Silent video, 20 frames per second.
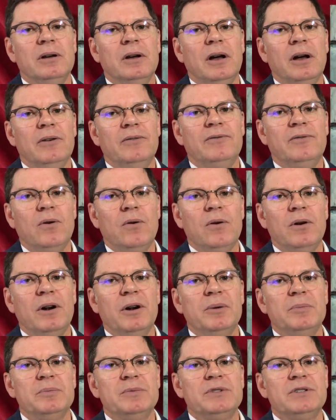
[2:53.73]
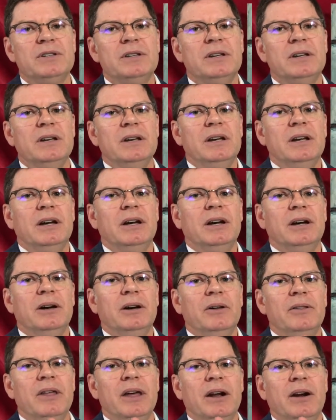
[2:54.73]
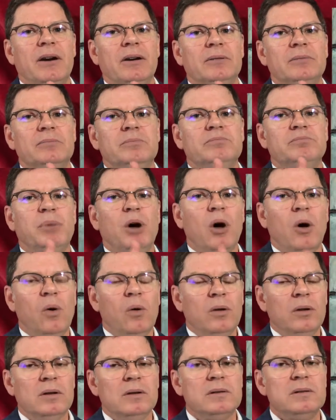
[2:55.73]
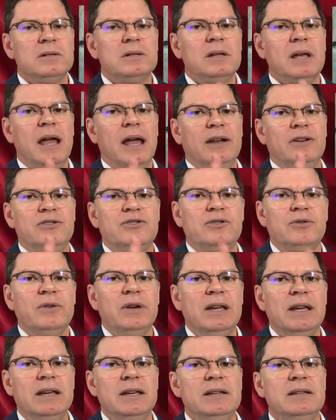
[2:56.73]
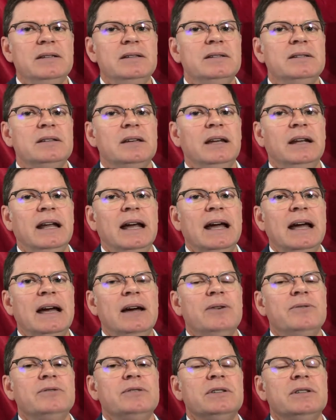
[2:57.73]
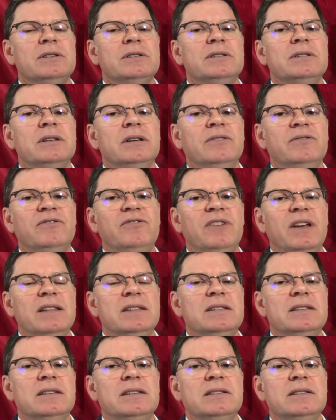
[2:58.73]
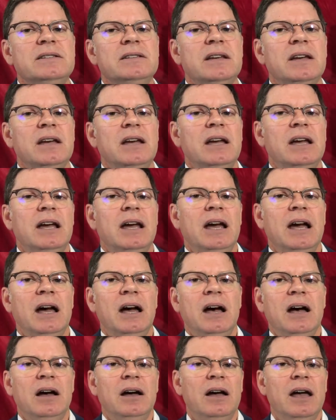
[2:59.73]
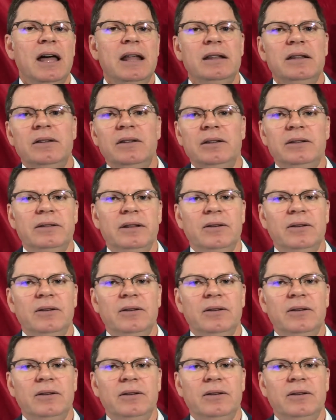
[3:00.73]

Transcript: uh, forms uh, that are poles and trees and houses and fences uh, and the,